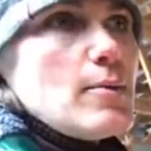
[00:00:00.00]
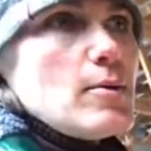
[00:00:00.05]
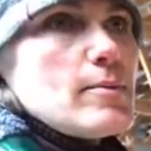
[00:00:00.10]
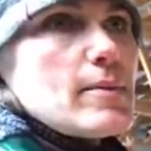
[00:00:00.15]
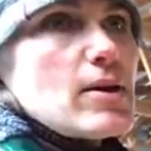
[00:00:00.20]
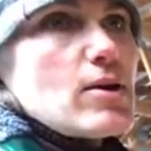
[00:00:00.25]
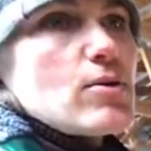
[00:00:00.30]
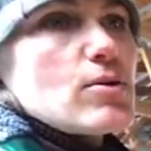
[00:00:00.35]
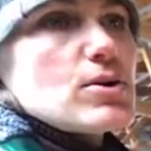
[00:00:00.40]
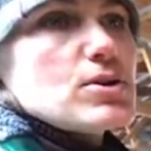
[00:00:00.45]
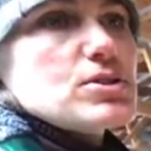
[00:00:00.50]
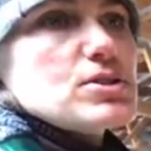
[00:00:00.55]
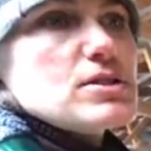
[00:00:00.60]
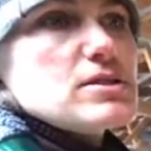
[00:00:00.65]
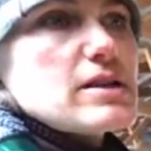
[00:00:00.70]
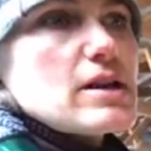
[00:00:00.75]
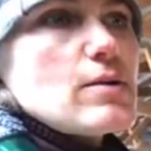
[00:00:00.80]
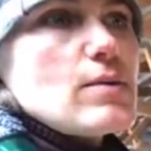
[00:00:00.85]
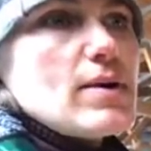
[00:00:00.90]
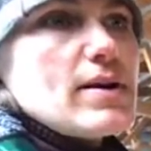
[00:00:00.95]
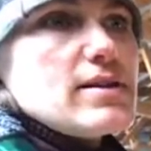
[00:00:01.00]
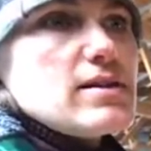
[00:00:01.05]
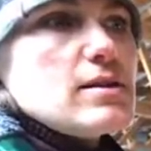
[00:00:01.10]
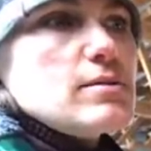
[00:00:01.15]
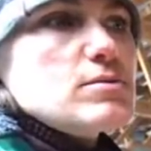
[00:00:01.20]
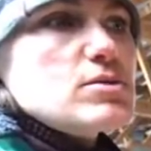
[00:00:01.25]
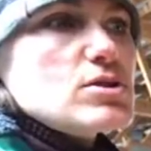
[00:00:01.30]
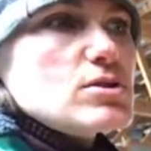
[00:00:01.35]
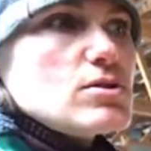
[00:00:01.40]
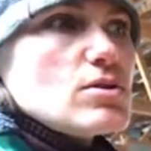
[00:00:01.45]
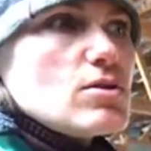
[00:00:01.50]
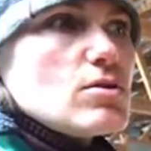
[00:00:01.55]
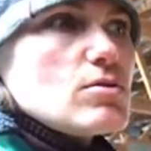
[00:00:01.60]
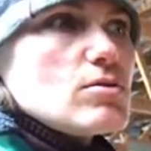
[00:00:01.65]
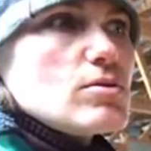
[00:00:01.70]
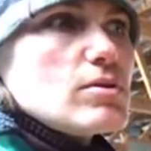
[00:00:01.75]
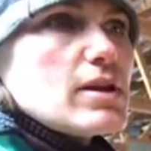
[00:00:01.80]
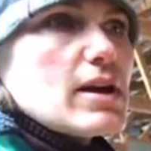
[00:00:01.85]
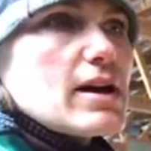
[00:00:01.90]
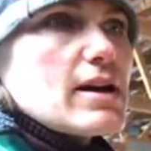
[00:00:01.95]
my horses, I want them to know
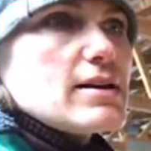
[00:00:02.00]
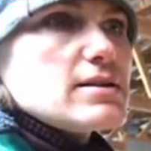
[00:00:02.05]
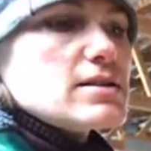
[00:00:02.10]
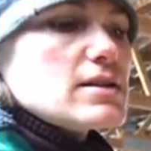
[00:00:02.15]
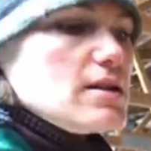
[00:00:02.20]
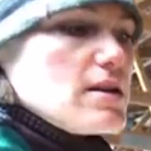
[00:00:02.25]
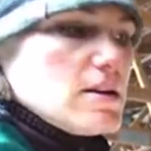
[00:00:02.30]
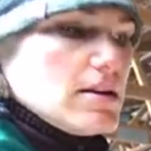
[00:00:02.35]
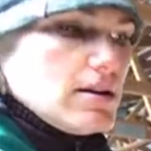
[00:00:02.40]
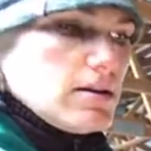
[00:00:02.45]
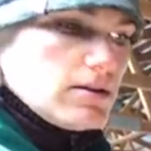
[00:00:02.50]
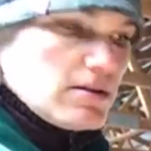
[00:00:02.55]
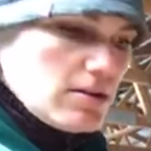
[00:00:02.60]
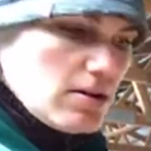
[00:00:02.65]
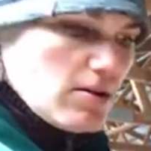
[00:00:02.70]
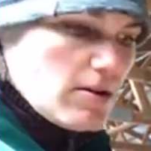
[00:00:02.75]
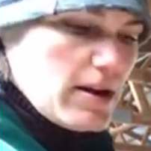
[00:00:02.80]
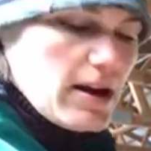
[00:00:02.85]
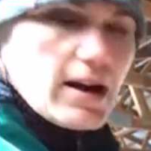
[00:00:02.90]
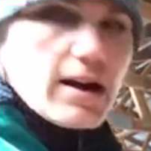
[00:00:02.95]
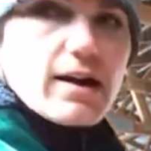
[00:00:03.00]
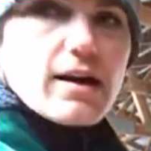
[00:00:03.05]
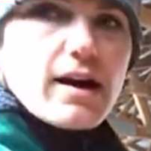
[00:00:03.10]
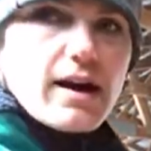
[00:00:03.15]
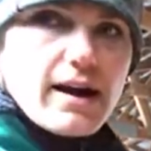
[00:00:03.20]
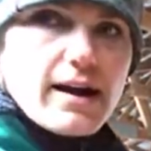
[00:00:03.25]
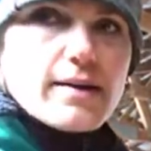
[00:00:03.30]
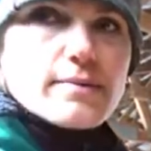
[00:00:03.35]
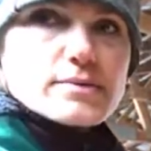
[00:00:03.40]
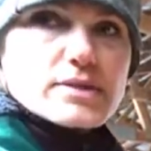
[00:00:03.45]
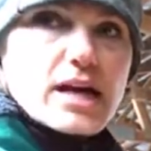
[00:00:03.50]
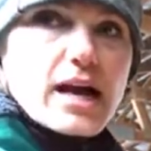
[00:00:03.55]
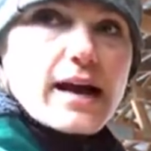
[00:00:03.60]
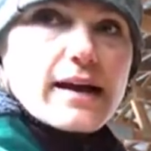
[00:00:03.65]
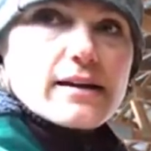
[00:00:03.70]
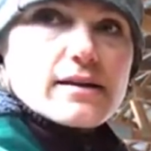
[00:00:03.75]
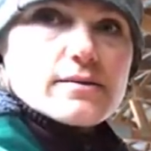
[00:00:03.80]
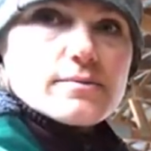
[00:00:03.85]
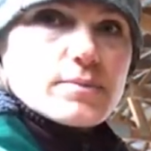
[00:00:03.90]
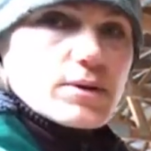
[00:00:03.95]
that, okay, I am tied,
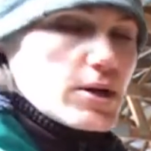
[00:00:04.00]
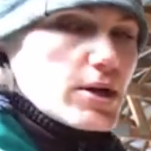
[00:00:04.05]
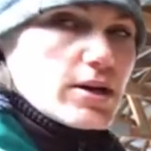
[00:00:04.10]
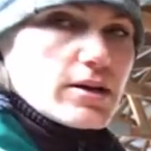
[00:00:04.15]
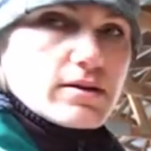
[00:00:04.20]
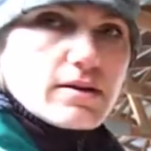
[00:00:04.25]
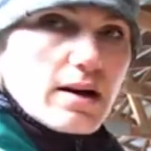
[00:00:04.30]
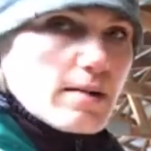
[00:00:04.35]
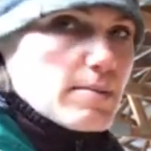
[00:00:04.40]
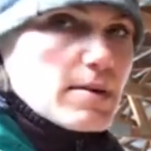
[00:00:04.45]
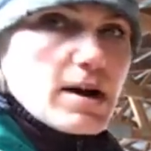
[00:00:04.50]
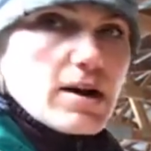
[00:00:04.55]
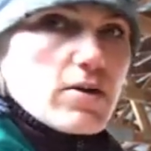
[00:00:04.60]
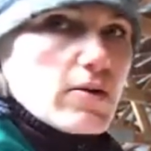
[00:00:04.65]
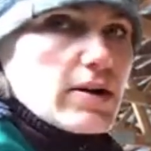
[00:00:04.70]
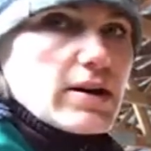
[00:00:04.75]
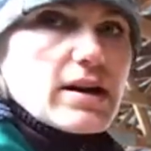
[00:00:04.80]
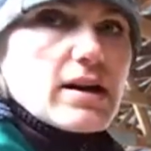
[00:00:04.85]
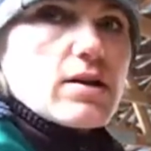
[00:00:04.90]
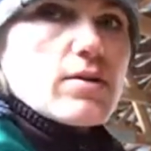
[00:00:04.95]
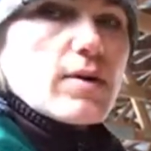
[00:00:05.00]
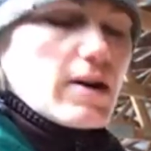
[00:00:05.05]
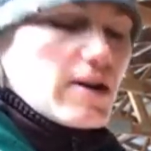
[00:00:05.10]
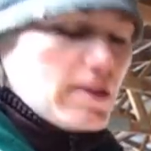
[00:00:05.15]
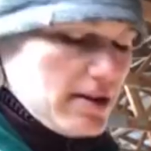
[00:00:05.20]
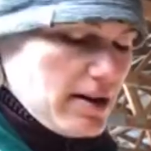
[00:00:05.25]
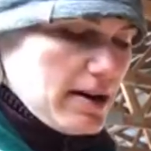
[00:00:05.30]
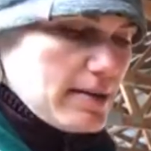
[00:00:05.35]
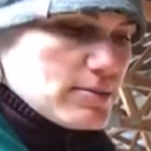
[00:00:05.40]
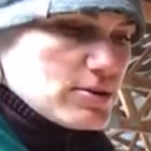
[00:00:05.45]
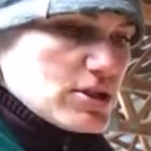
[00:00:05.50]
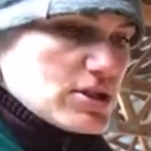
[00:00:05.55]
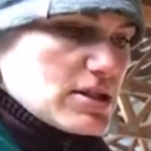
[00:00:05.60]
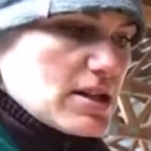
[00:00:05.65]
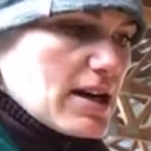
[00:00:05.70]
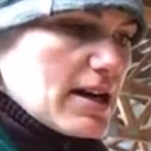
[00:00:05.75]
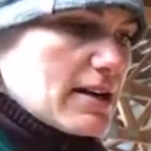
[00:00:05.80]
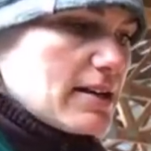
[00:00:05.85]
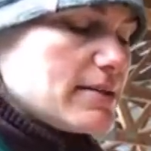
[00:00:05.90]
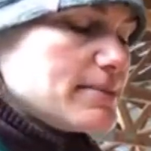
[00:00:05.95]
period. I'm not going anywhere, I'm just
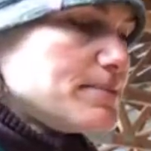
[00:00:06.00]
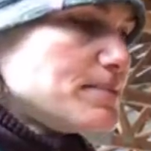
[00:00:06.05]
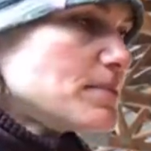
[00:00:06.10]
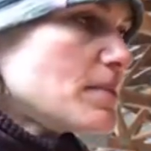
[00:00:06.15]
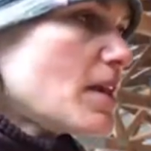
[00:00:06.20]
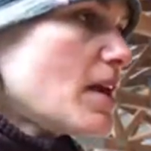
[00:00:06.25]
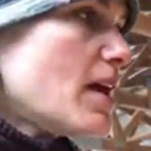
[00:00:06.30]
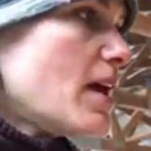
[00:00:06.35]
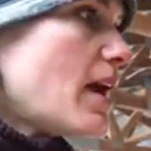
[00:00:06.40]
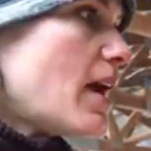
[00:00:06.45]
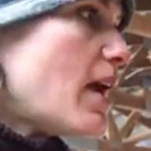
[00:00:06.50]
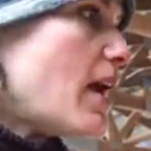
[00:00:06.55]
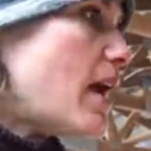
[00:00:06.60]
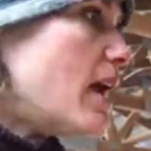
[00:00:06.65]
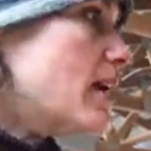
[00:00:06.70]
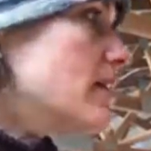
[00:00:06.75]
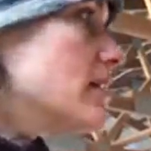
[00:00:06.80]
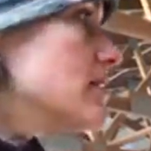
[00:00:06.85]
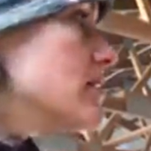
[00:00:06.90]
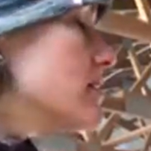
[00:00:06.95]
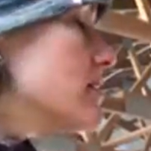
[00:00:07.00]
tied. And